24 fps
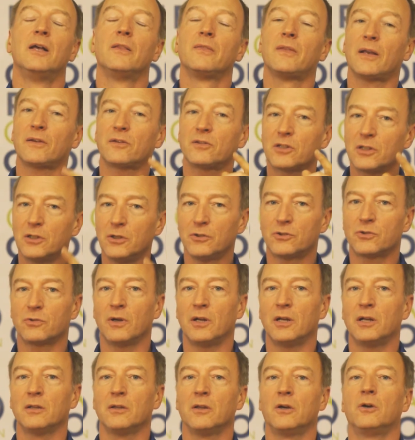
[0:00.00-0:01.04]
That's acute
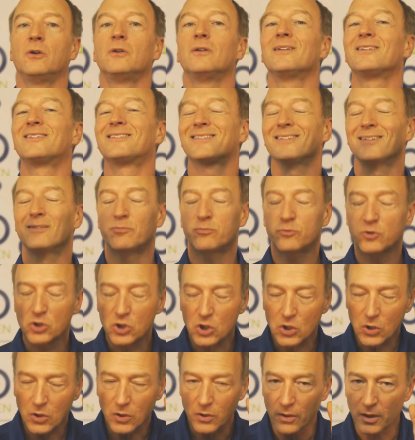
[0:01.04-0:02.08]
training load. It's the
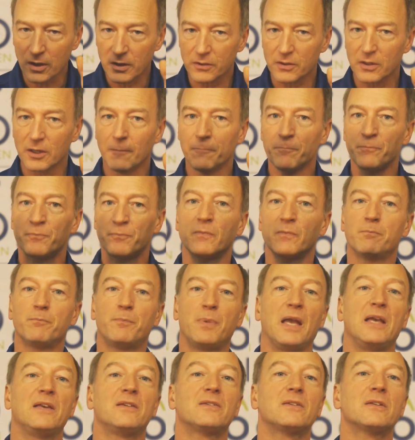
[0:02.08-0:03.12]
current,
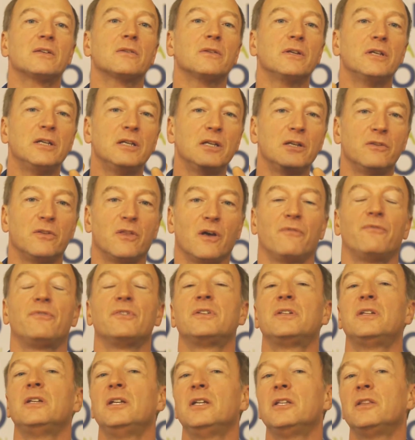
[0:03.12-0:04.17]
basically the
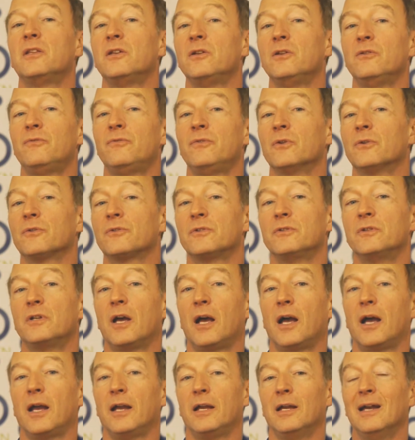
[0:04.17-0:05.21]
fatigue that you feel
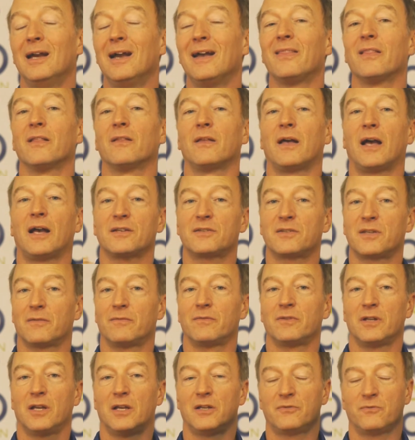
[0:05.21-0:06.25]
today in the last
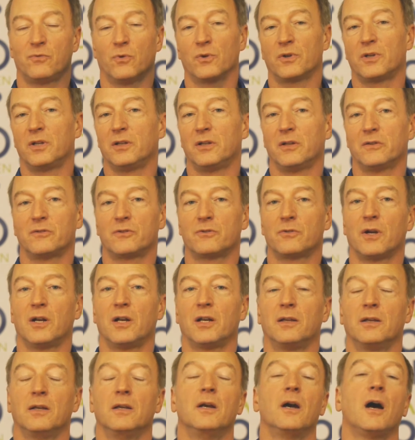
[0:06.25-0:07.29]
7 days, 14 days of
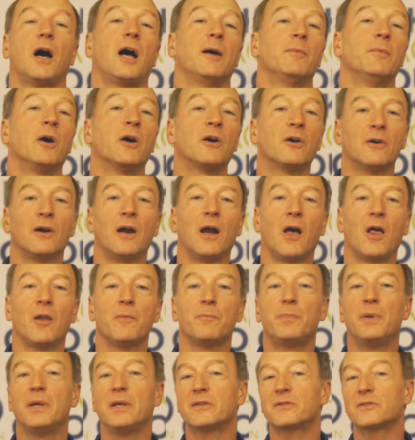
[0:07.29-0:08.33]
training. I'm Hunter
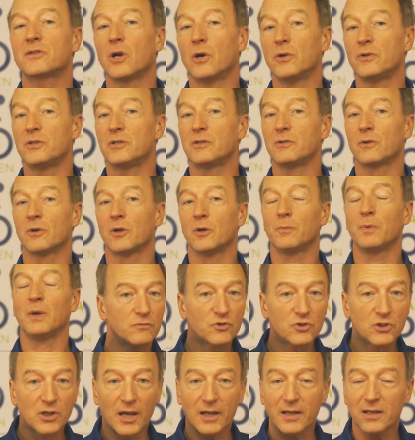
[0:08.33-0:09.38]
Allen, Peaks Coaching Group.
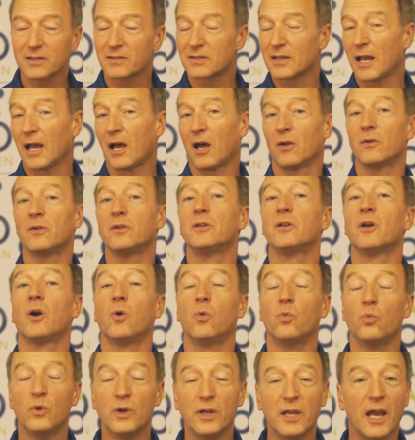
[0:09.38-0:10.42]
Check us out. You
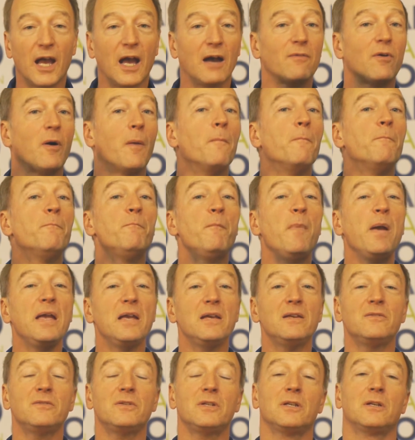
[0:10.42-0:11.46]
know, we have
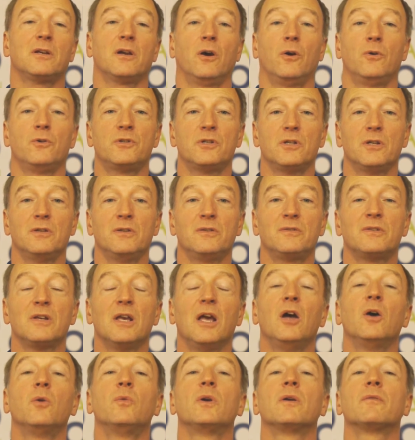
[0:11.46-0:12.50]
amazing coaches.
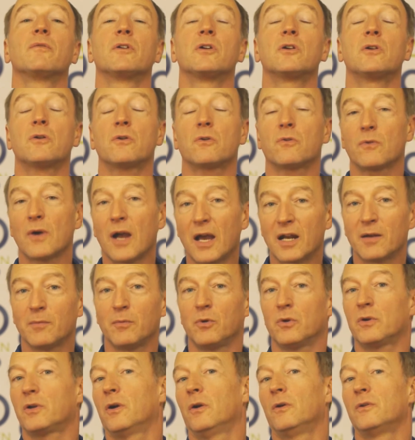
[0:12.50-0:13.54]
We have
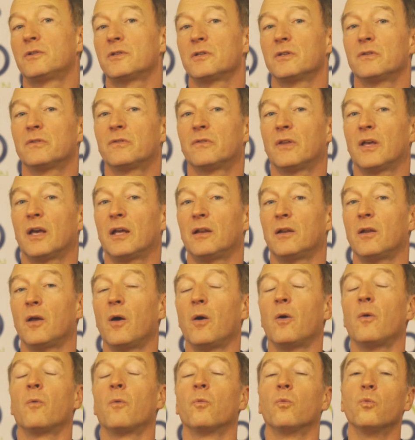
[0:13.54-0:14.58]
incredible coaches that
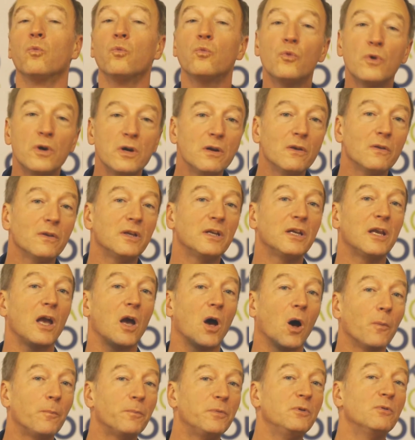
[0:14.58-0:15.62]
really
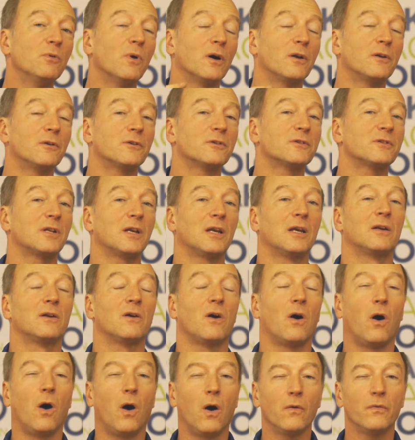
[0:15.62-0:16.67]
help you understand
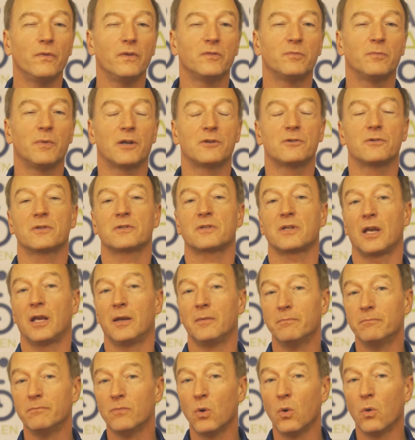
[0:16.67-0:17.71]
all these metrics
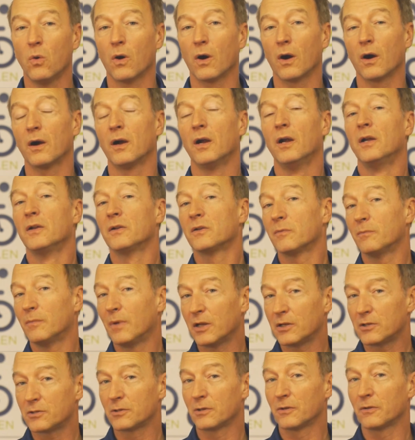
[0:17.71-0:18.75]
and more to
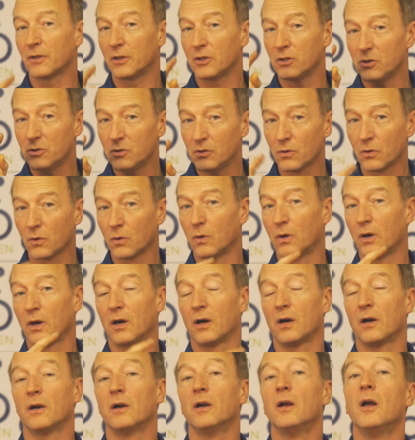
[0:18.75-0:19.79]
make sure that
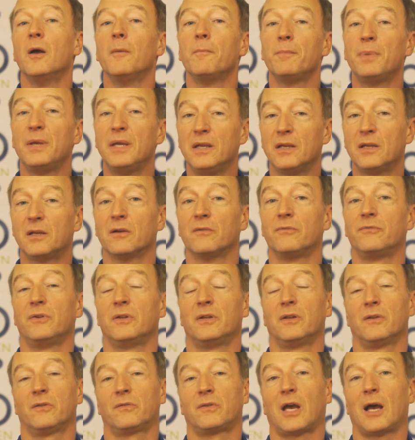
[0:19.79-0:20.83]
your peak of
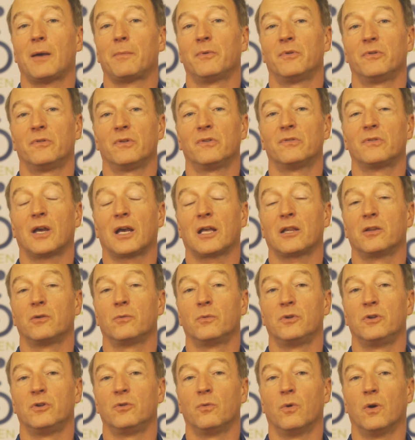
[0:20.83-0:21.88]
fitness happens exactly when you